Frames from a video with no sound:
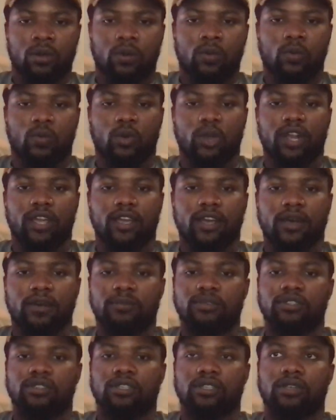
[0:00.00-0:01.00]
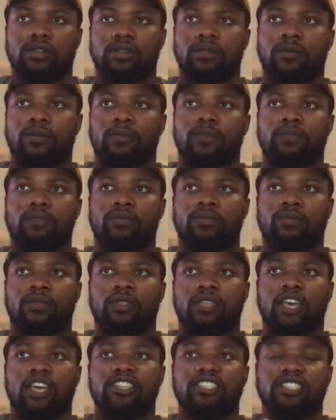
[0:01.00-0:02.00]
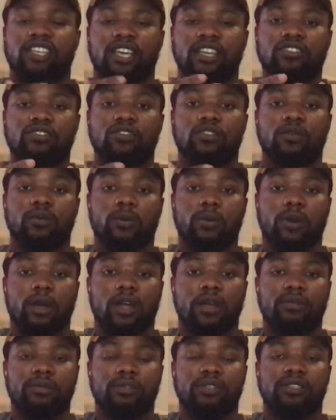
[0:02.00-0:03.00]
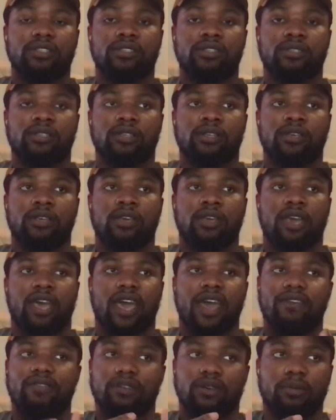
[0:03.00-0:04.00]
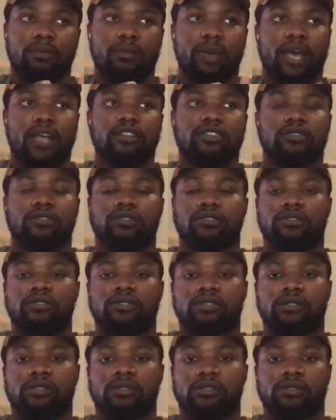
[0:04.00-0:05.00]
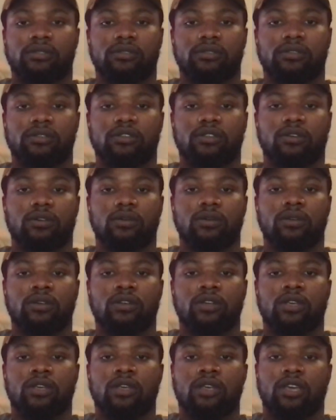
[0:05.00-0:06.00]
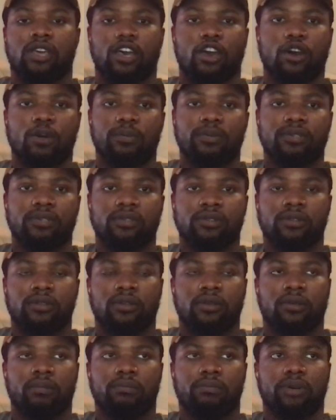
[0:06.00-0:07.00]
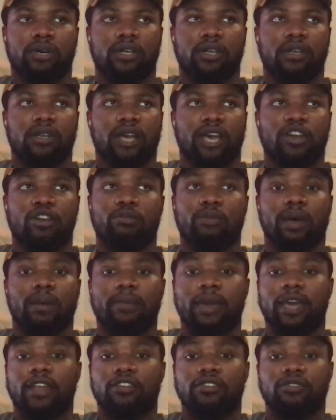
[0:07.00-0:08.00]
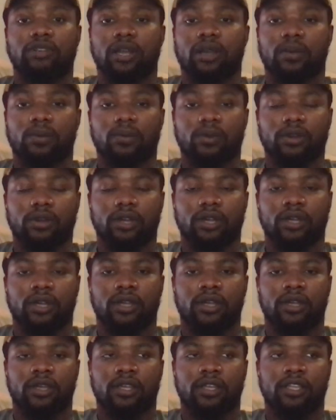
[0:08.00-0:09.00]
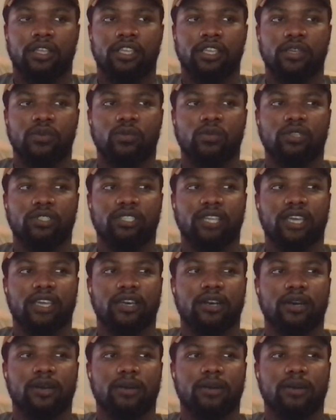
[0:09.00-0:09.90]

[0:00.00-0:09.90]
when it comes to educational requirements, having a bachelor's, you know, helps. But I know my manager at work, he was a